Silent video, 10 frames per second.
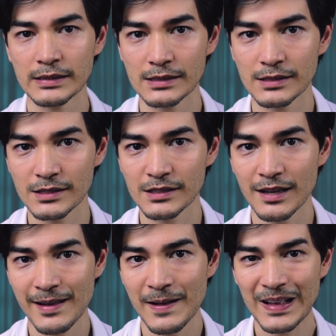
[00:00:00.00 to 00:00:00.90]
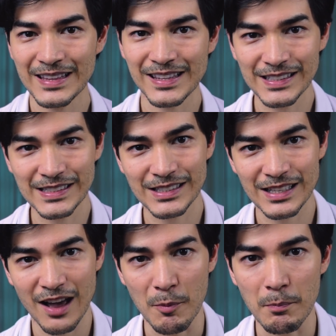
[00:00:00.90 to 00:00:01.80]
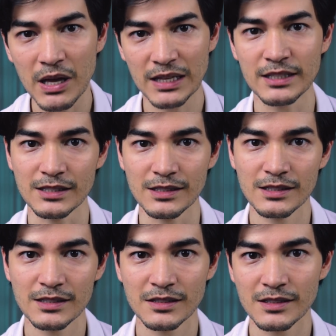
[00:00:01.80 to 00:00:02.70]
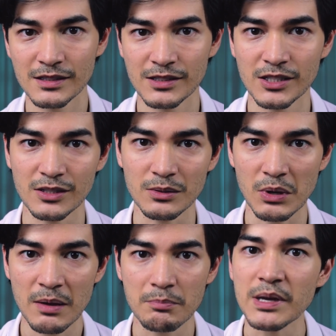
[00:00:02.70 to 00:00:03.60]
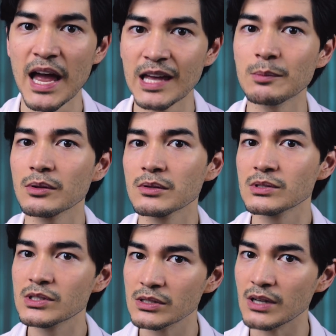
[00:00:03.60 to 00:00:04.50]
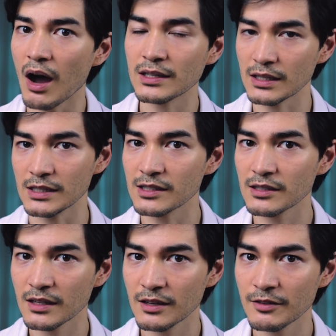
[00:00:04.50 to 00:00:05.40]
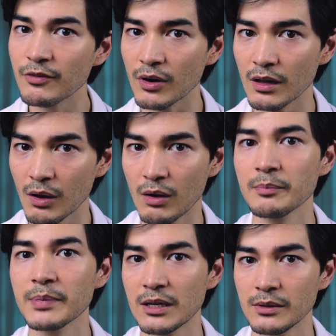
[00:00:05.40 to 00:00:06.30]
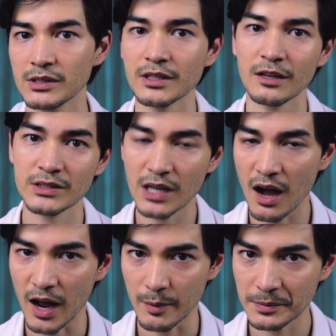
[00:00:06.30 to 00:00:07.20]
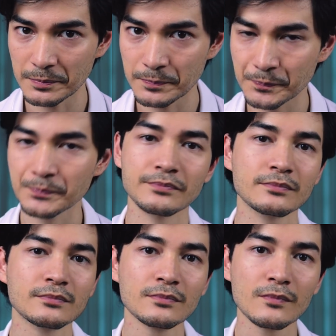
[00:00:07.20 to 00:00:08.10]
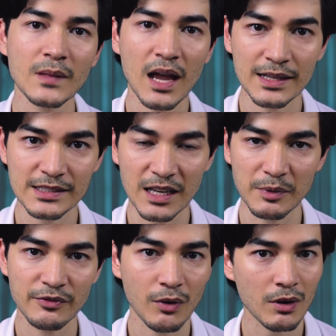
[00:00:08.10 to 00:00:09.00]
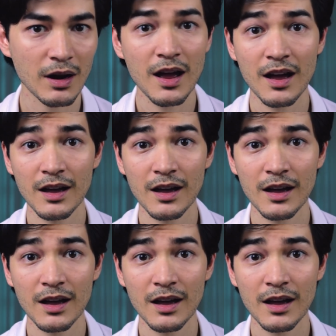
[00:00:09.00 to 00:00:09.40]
is this ability to be able to not eat for long periods of time. As I said before,